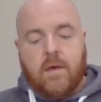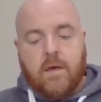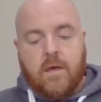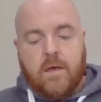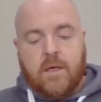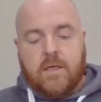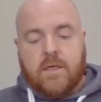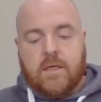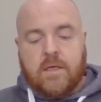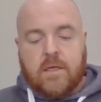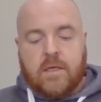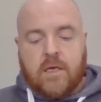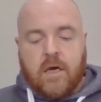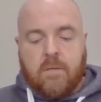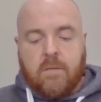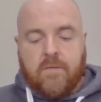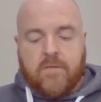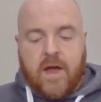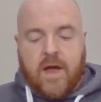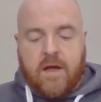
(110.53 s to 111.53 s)
this is a
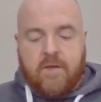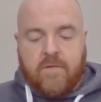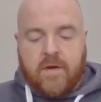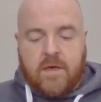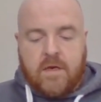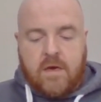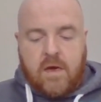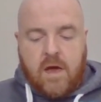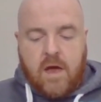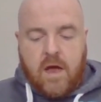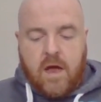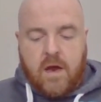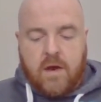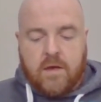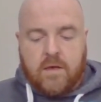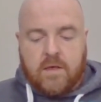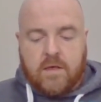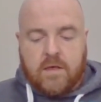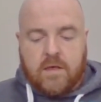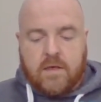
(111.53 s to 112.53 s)
psalm of David,
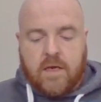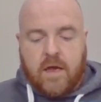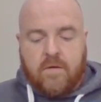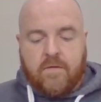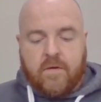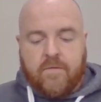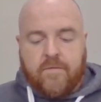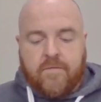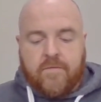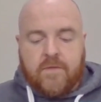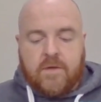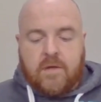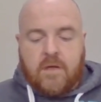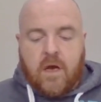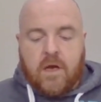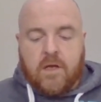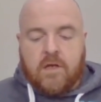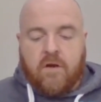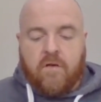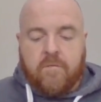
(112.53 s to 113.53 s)
and David
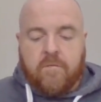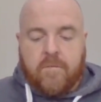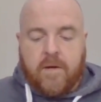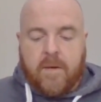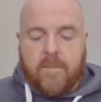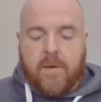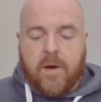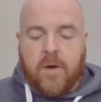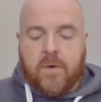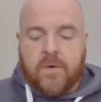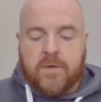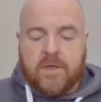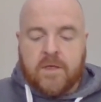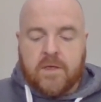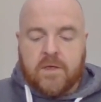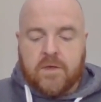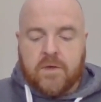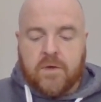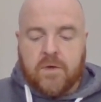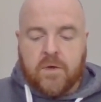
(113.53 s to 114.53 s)
starts off by posing
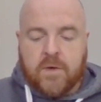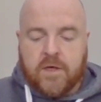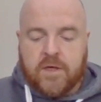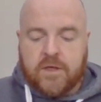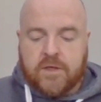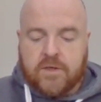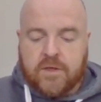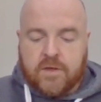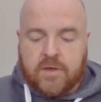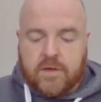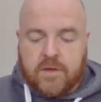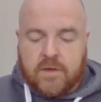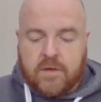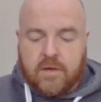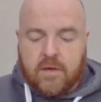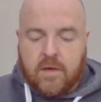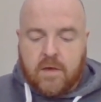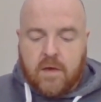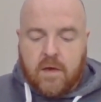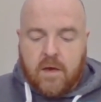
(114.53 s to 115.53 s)
two questions
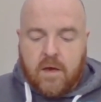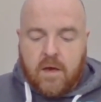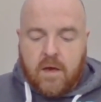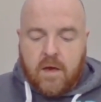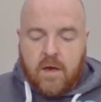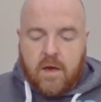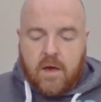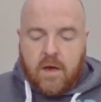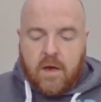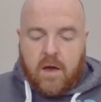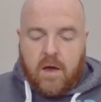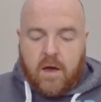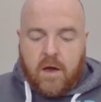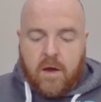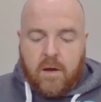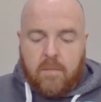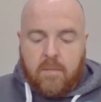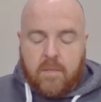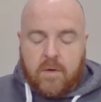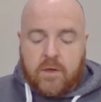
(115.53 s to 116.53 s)

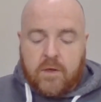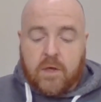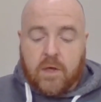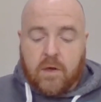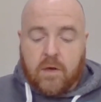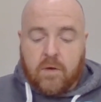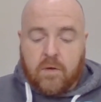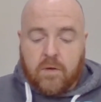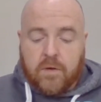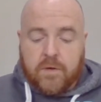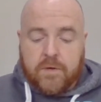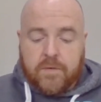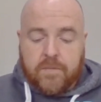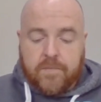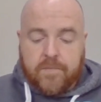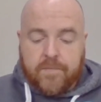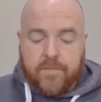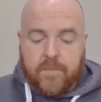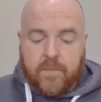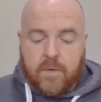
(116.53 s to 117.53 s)
to the Lord
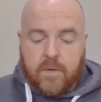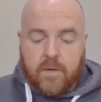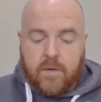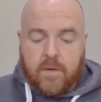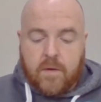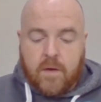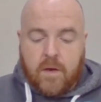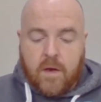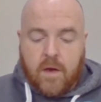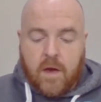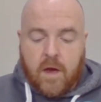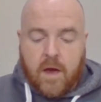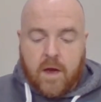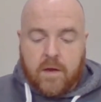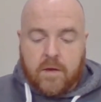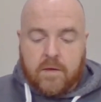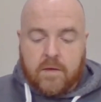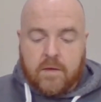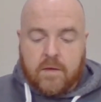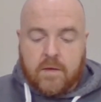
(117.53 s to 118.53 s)

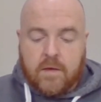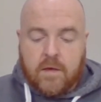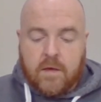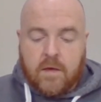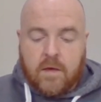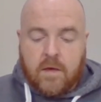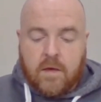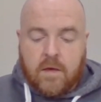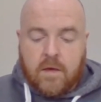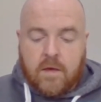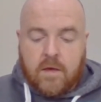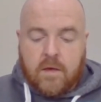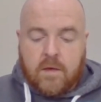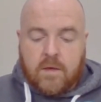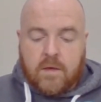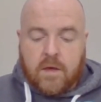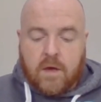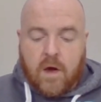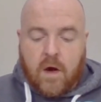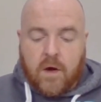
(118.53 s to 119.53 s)
and
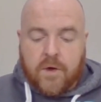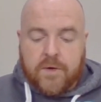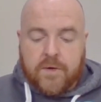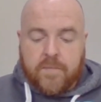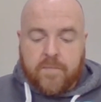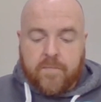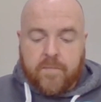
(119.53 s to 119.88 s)
to God.